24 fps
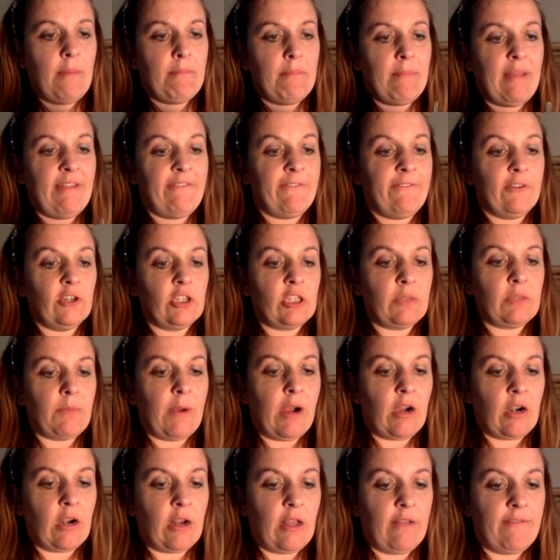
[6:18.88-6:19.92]
My first
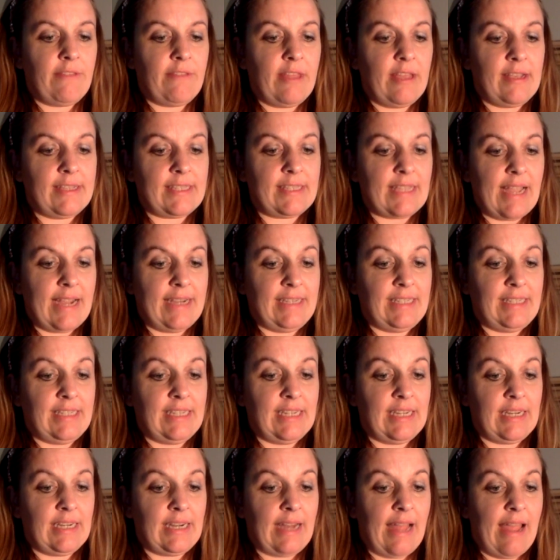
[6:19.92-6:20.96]
part of this, I
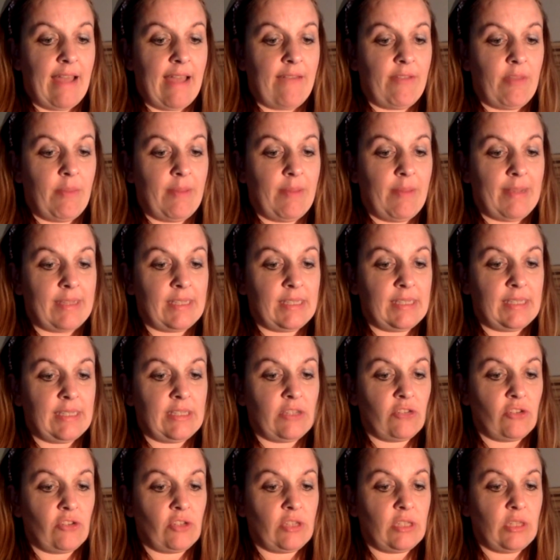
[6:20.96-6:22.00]
didn't have the best
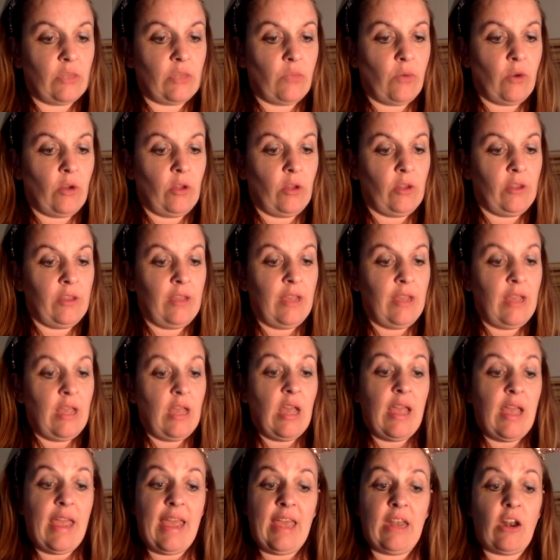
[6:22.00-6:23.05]
scissors in the world,
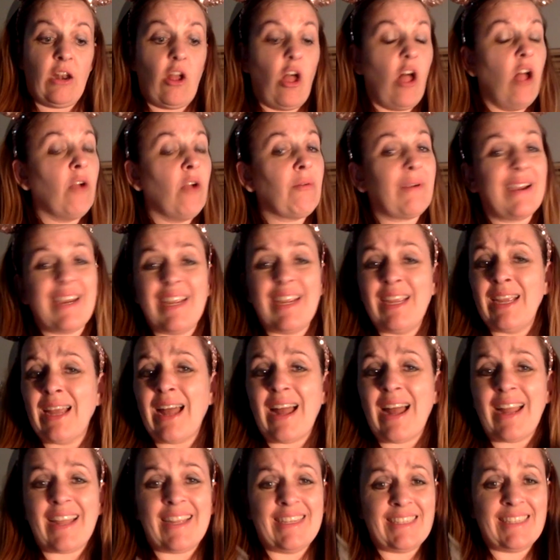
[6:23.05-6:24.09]
and already
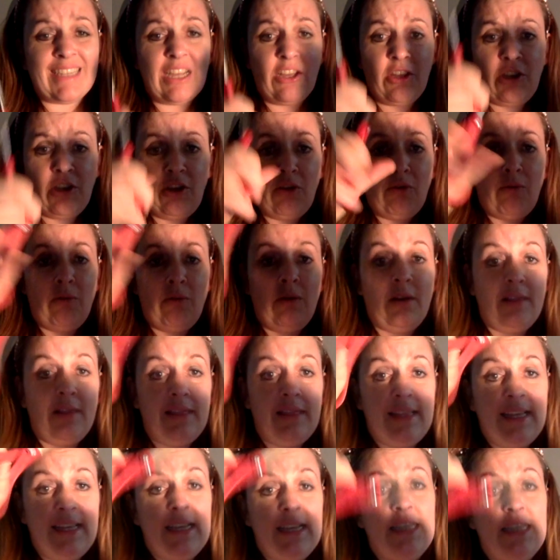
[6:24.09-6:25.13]
I can tell you
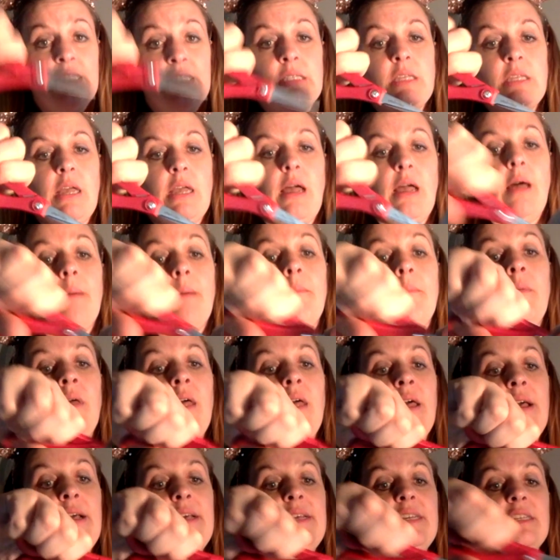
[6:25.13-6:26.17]
these
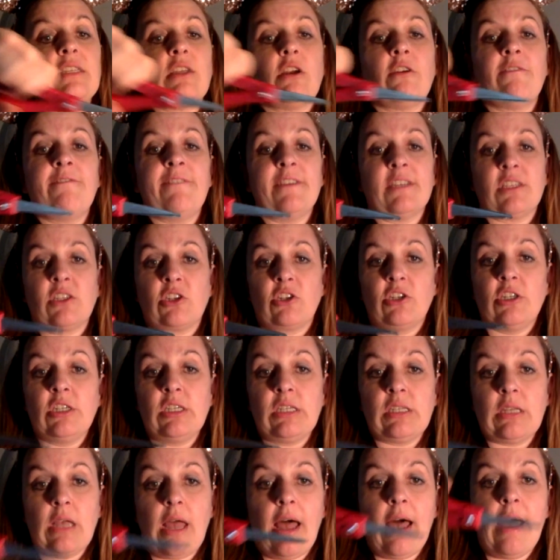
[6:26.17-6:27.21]
are
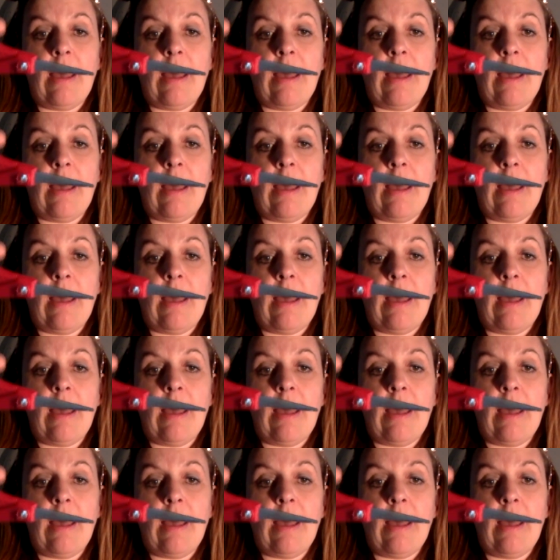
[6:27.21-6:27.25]
Fiskars